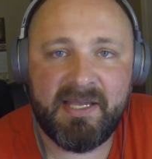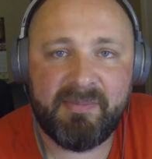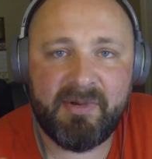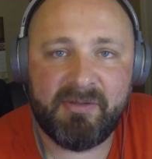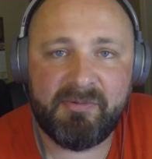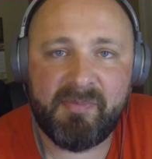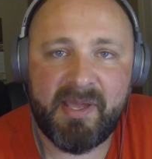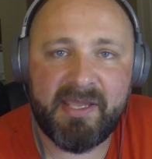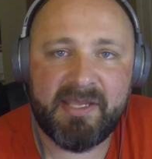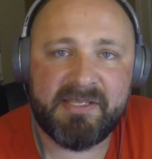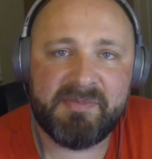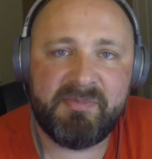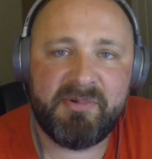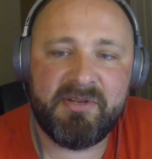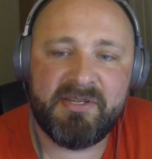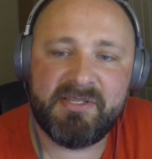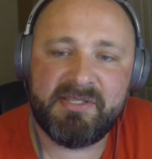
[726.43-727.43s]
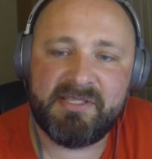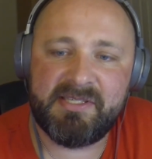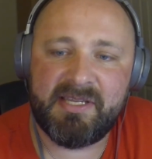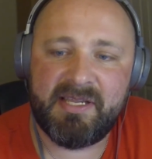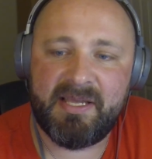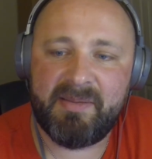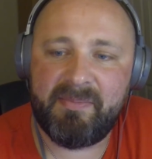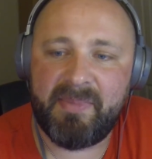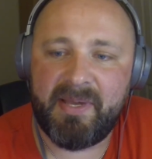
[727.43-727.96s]
about my experience
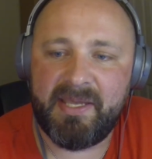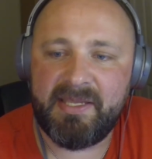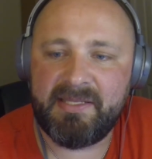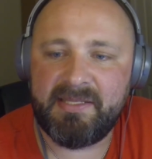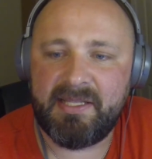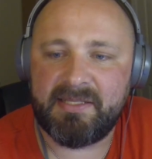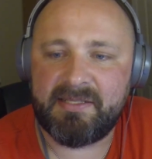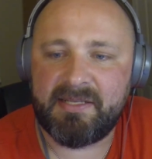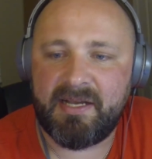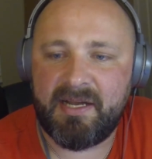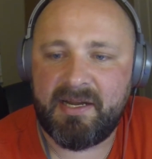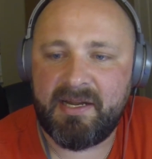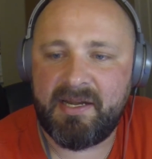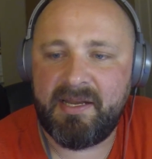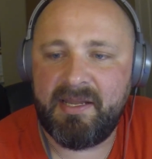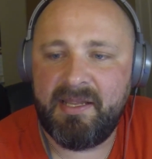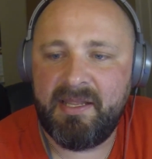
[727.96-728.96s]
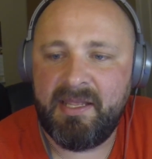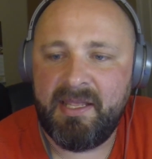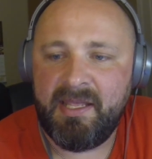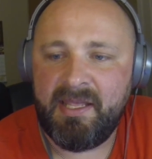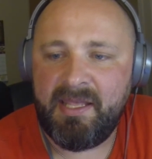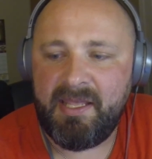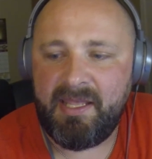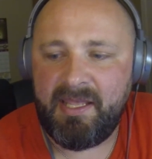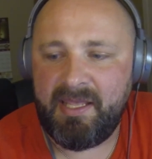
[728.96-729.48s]
uh, buying that car.
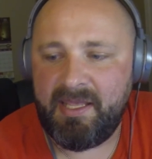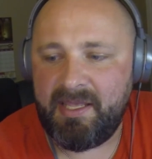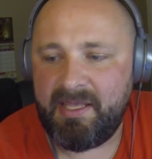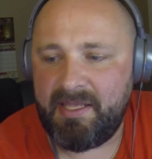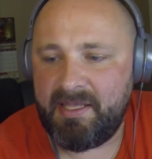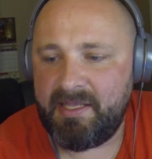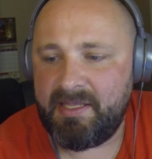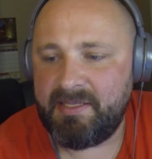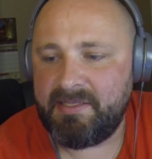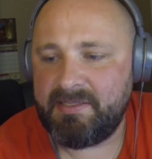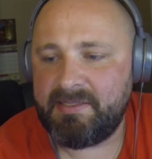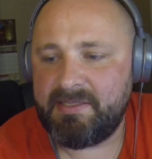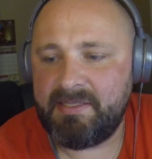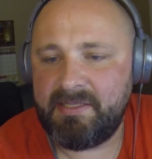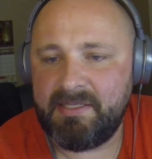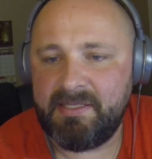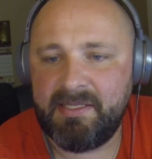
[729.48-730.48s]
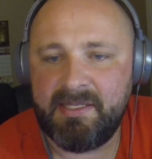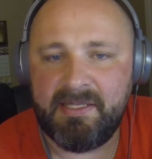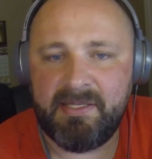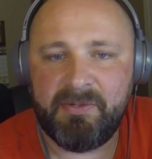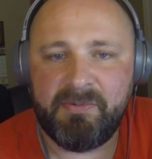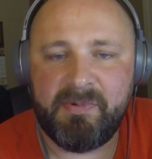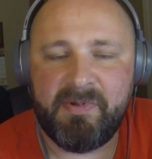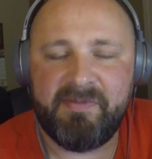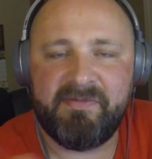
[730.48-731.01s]
And
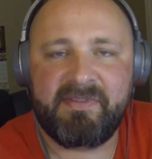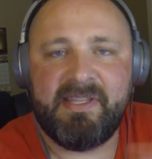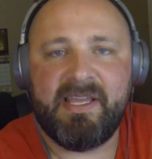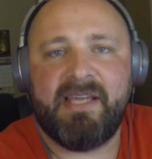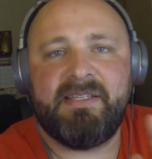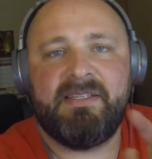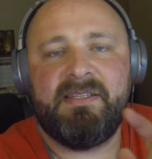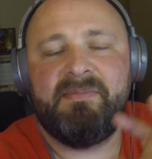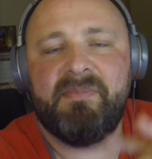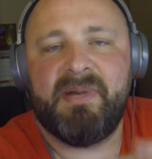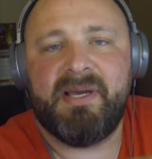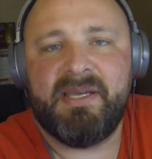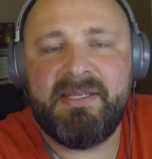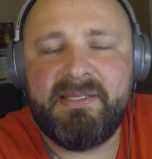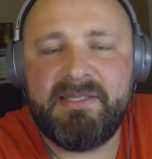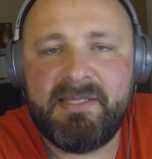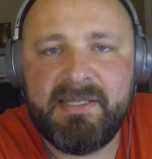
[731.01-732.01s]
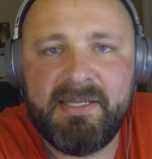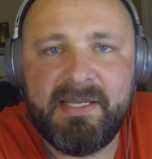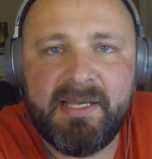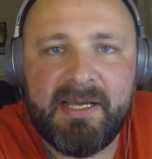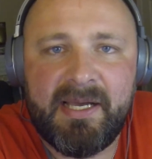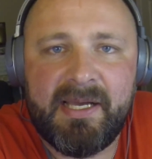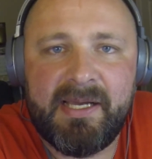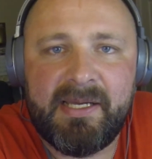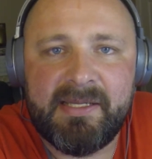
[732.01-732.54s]
with that in mind,
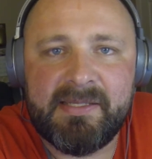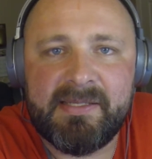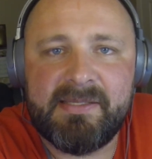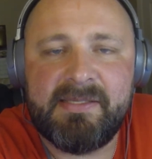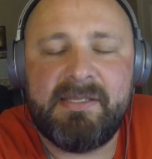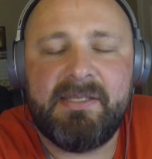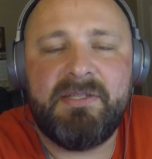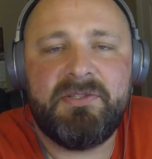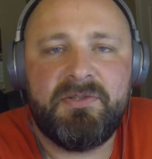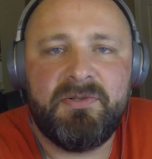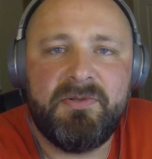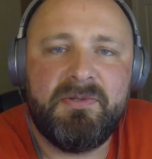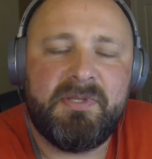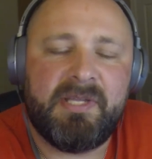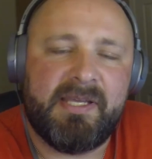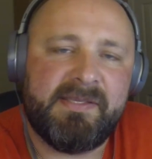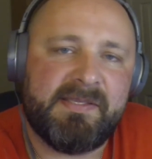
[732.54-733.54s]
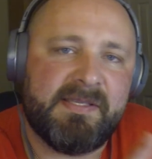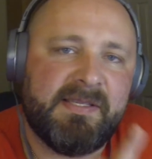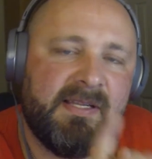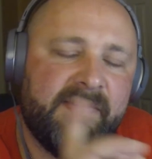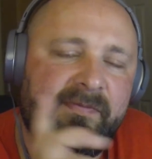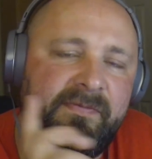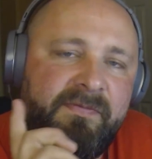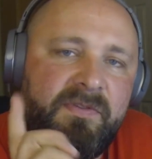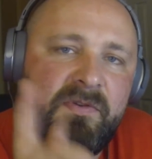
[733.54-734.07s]
uh, stay tuned. I still
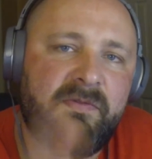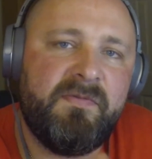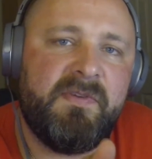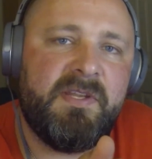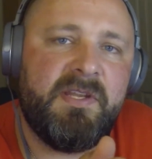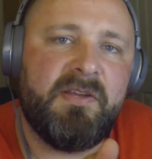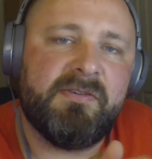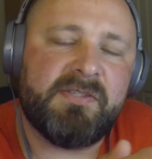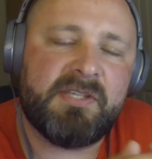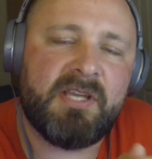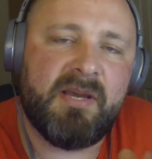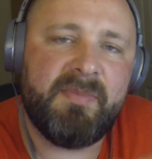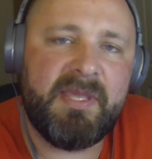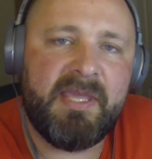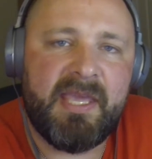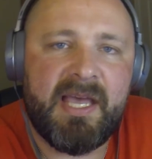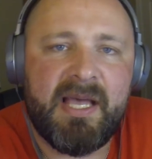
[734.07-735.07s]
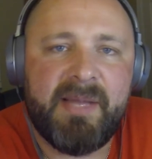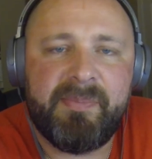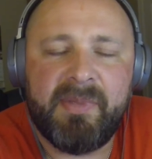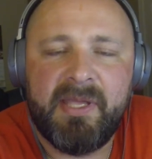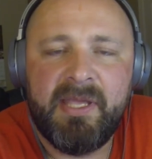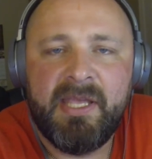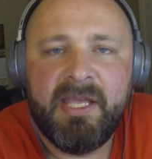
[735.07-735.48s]
have few videos coming up